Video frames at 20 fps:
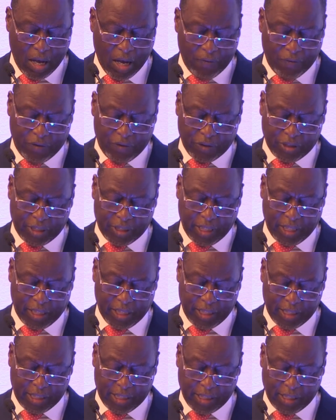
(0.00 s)

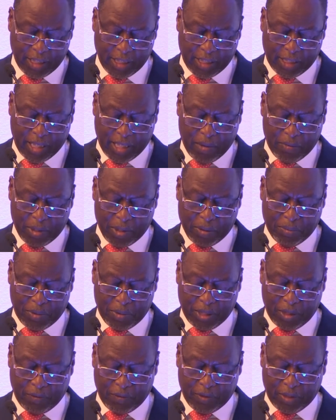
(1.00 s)
Unfortunately, since the
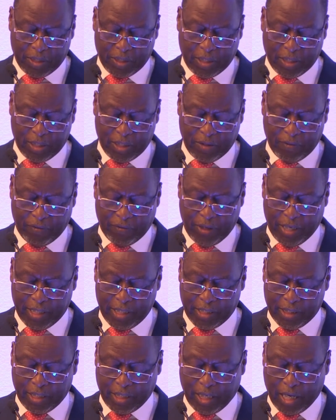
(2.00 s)
establishment of the
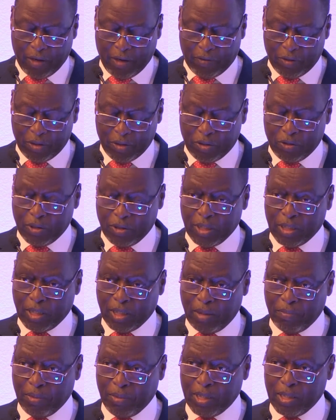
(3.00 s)
fairest Takaful insurance
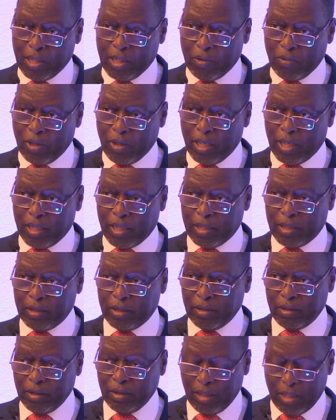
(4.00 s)
company in the world,
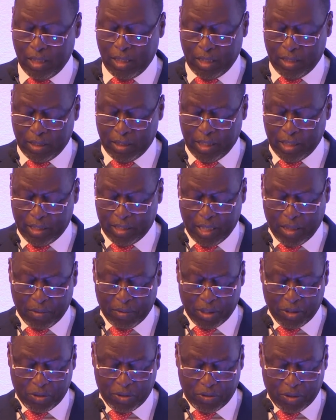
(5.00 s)
the
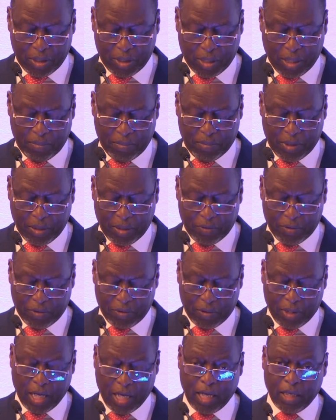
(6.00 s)
Islamic Insurance Company of
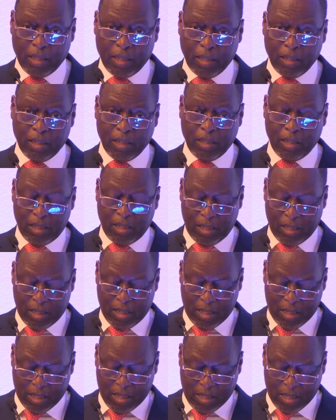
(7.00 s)
Sudan,
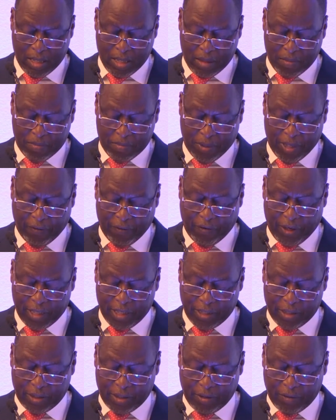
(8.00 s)

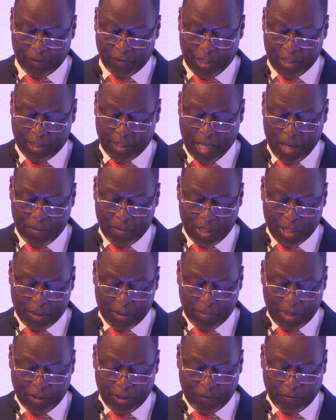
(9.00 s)
preference of the
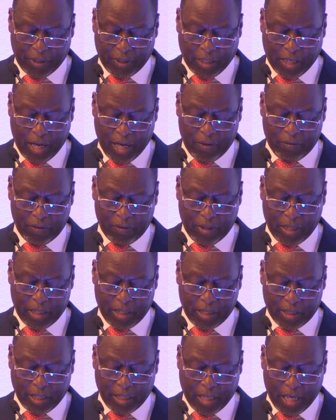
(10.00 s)
establishment of Takaful
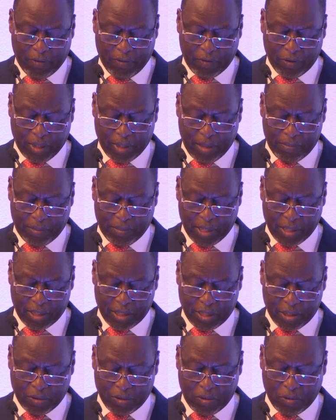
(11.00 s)
and re-Takaful
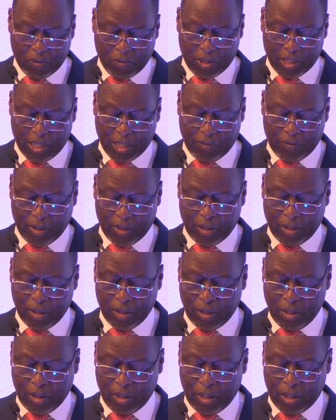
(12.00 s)
companies is always given
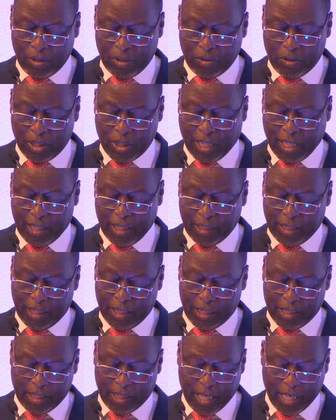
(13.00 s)
to the
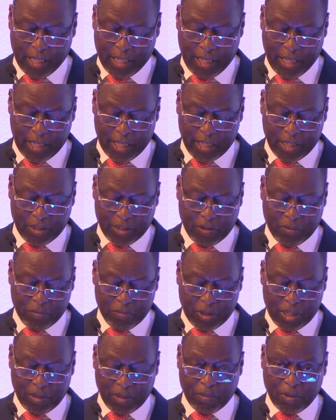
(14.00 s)
countries and areas of
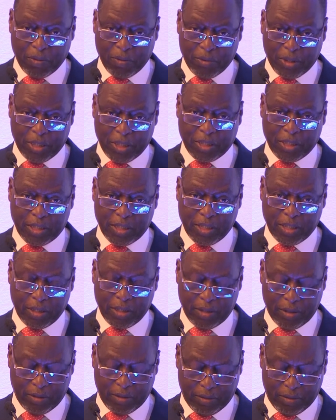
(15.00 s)
Muslim communities.